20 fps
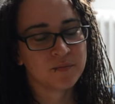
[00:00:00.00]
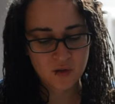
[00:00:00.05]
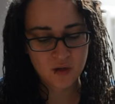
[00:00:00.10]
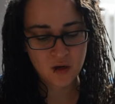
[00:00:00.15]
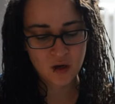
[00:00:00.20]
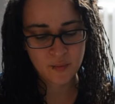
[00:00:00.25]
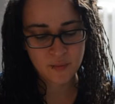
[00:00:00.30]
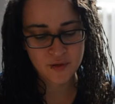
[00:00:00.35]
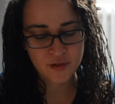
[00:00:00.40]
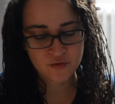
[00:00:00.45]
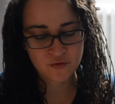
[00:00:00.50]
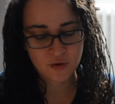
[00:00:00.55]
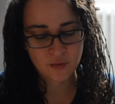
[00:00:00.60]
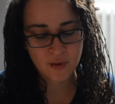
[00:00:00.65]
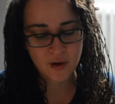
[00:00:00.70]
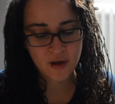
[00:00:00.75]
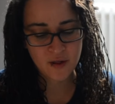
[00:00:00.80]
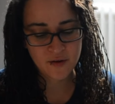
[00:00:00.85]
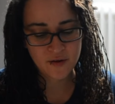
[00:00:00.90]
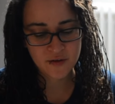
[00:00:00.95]
Comments from
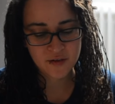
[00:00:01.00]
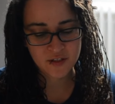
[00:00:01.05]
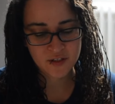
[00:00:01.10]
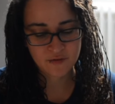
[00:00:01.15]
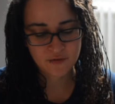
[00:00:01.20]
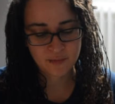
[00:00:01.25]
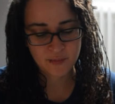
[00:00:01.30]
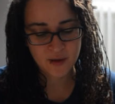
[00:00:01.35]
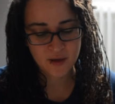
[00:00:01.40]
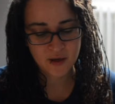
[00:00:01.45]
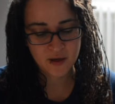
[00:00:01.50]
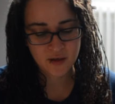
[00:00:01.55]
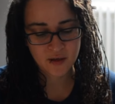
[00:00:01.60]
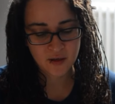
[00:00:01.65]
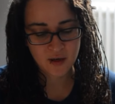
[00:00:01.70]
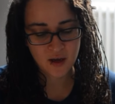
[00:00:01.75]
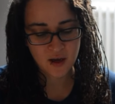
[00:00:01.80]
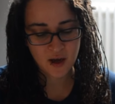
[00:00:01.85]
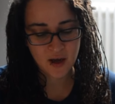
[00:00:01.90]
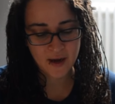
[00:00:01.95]
others have been,
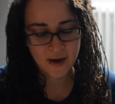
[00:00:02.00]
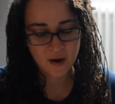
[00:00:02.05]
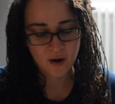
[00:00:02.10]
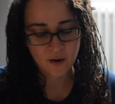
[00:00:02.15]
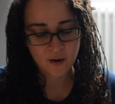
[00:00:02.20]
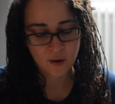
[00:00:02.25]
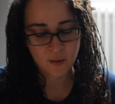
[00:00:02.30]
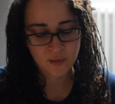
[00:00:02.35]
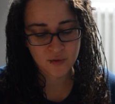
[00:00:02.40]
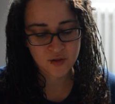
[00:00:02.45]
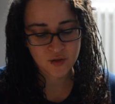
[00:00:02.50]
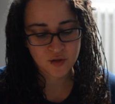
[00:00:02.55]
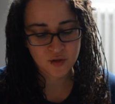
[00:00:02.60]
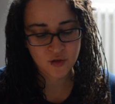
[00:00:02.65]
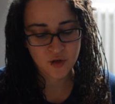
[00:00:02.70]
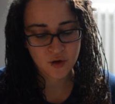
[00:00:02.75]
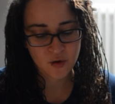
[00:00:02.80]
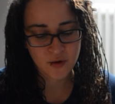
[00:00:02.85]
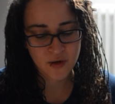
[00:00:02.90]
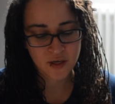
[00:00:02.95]
"I got almost
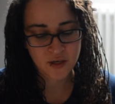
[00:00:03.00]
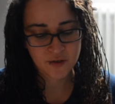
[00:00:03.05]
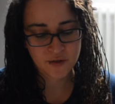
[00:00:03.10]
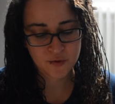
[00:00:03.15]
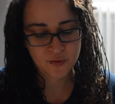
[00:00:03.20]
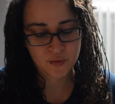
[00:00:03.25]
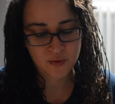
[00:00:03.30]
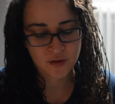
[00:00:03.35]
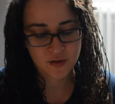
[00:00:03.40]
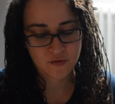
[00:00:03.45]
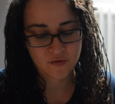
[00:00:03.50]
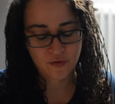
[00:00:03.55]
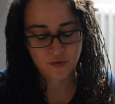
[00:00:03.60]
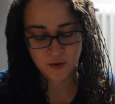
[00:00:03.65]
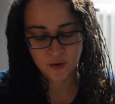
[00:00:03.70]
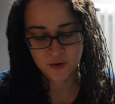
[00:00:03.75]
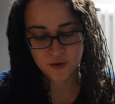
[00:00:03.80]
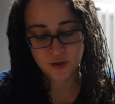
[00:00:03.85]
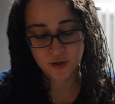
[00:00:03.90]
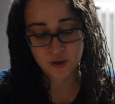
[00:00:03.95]
no itch with the
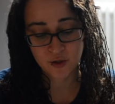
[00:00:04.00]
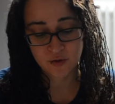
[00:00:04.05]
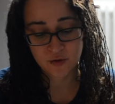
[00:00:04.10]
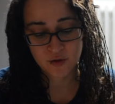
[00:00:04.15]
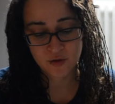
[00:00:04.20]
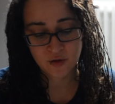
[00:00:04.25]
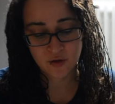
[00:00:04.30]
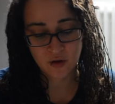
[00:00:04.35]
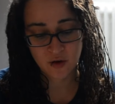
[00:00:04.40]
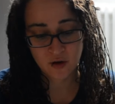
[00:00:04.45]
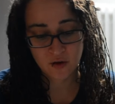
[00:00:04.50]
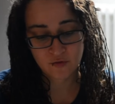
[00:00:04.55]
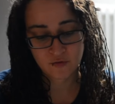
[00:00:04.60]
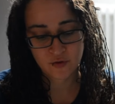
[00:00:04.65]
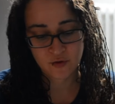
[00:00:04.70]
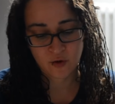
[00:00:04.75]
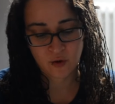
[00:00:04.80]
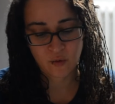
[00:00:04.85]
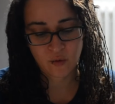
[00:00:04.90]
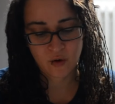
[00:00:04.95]
first dose of
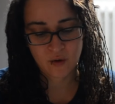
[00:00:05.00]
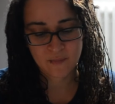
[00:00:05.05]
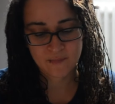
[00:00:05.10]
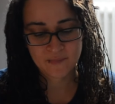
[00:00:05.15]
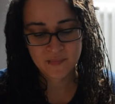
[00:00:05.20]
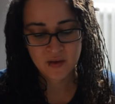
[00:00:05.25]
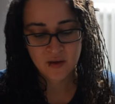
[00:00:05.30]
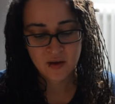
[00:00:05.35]
hookworm.